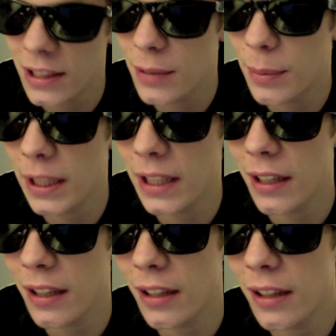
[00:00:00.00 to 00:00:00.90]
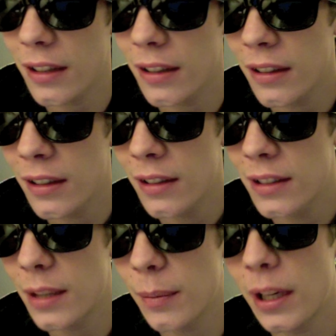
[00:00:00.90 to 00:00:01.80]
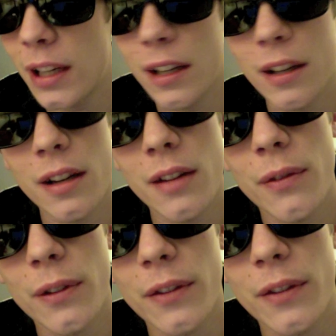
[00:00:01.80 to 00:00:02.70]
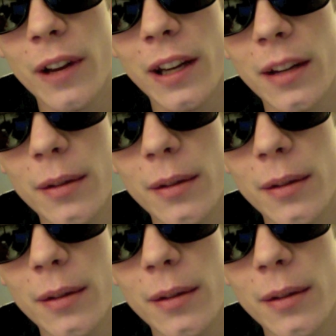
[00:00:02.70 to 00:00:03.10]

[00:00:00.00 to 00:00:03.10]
just beat Tim Kennedy for the vacant